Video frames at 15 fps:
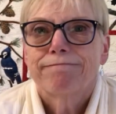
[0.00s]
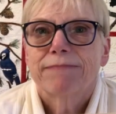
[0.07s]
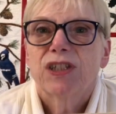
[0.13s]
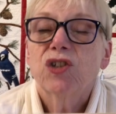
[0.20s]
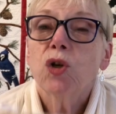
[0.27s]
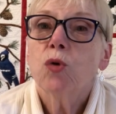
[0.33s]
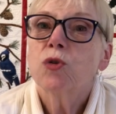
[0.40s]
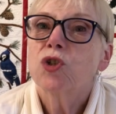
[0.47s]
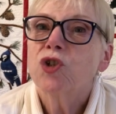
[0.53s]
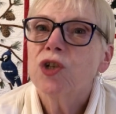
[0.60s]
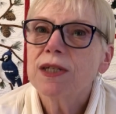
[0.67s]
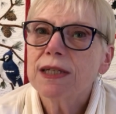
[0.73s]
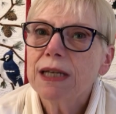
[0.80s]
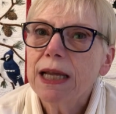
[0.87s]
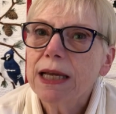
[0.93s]
So
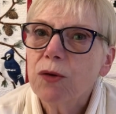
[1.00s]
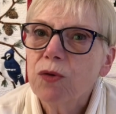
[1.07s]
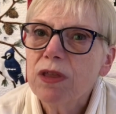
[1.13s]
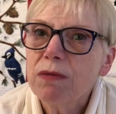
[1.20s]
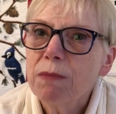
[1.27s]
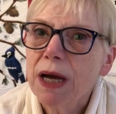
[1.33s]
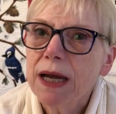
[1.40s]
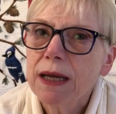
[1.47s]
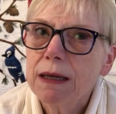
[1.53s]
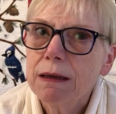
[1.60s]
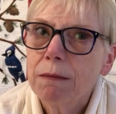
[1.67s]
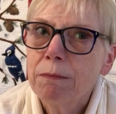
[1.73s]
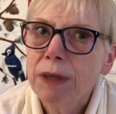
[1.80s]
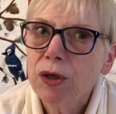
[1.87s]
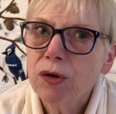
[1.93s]
just like with my
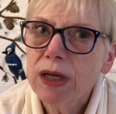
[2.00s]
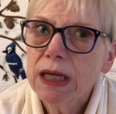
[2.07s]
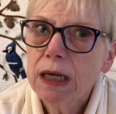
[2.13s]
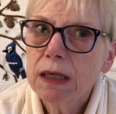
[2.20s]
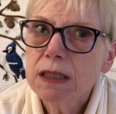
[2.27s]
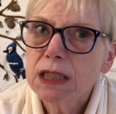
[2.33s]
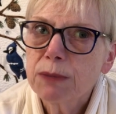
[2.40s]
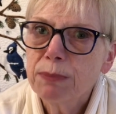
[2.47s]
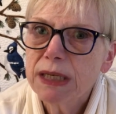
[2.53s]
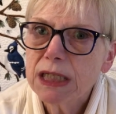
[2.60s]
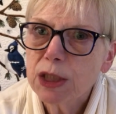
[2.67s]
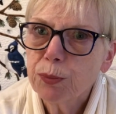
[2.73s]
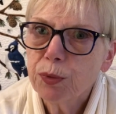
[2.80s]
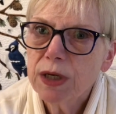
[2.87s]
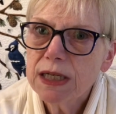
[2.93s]
Mary Ellen's
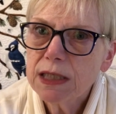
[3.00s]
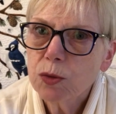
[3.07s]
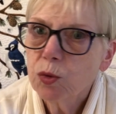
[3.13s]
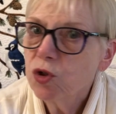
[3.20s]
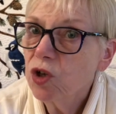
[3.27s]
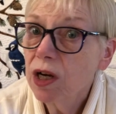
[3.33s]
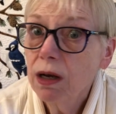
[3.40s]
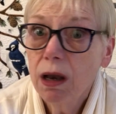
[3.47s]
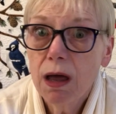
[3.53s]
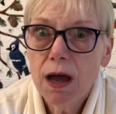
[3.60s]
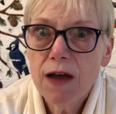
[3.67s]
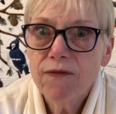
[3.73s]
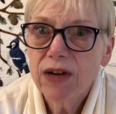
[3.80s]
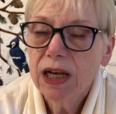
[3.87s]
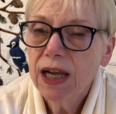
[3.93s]
Best Press, which I
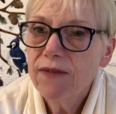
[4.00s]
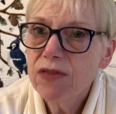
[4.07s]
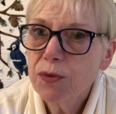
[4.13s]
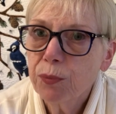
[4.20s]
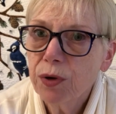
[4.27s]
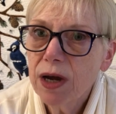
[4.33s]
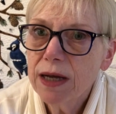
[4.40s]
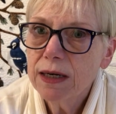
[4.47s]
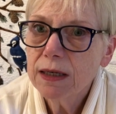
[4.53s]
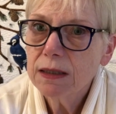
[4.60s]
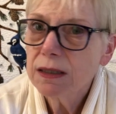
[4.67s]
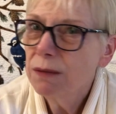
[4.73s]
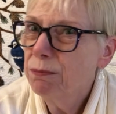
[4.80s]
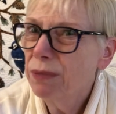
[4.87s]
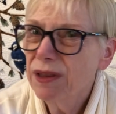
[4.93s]
love the
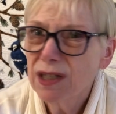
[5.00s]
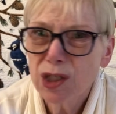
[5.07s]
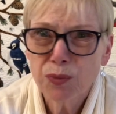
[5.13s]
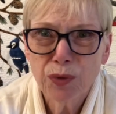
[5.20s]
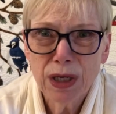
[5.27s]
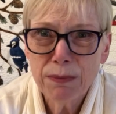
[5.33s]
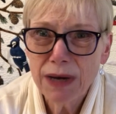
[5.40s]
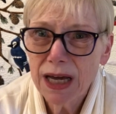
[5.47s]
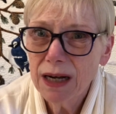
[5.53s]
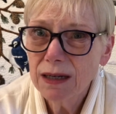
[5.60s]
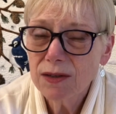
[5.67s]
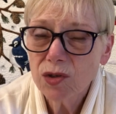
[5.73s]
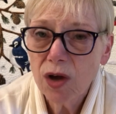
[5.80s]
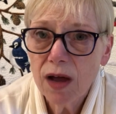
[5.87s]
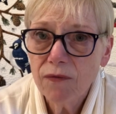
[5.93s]
product, but the spray bottle
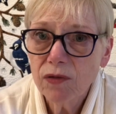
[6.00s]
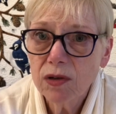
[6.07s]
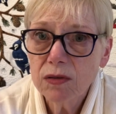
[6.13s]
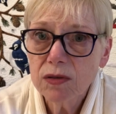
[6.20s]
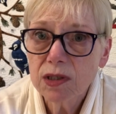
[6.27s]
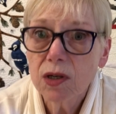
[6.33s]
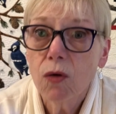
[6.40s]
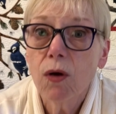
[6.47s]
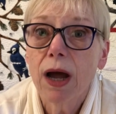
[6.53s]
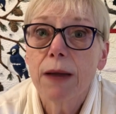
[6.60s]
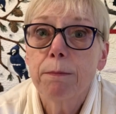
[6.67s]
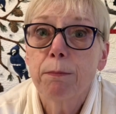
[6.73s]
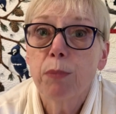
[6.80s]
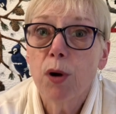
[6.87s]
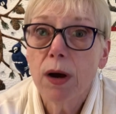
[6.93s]
is awful, so I
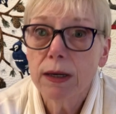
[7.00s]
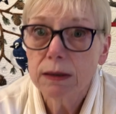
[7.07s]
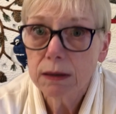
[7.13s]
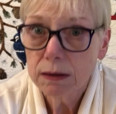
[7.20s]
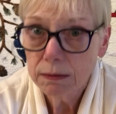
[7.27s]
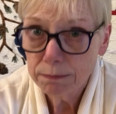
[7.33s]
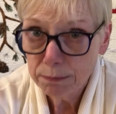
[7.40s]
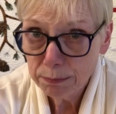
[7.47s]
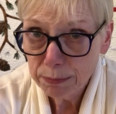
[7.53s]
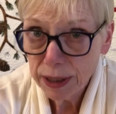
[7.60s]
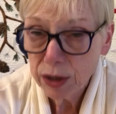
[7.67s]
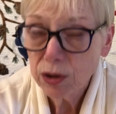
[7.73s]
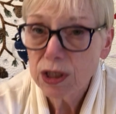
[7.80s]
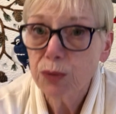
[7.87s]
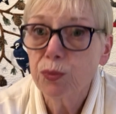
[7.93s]
bought a
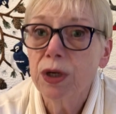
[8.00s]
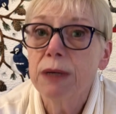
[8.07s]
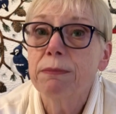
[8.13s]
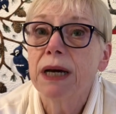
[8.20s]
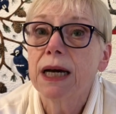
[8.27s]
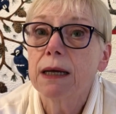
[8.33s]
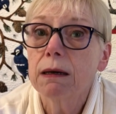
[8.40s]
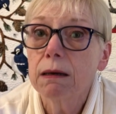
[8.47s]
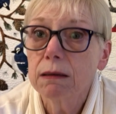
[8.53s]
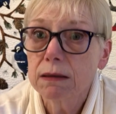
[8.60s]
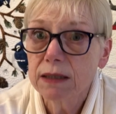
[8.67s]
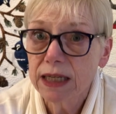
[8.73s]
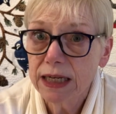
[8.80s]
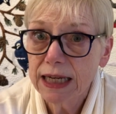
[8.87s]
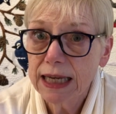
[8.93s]
better spray bottle
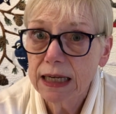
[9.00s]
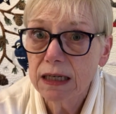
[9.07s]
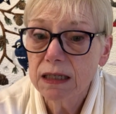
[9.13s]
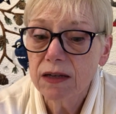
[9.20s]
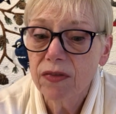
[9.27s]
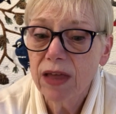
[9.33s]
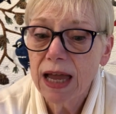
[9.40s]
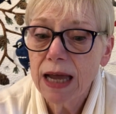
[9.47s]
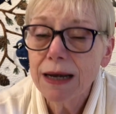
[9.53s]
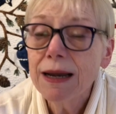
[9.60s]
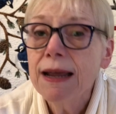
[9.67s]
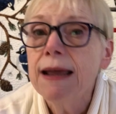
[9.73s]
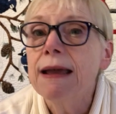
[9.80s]
dedicated to that.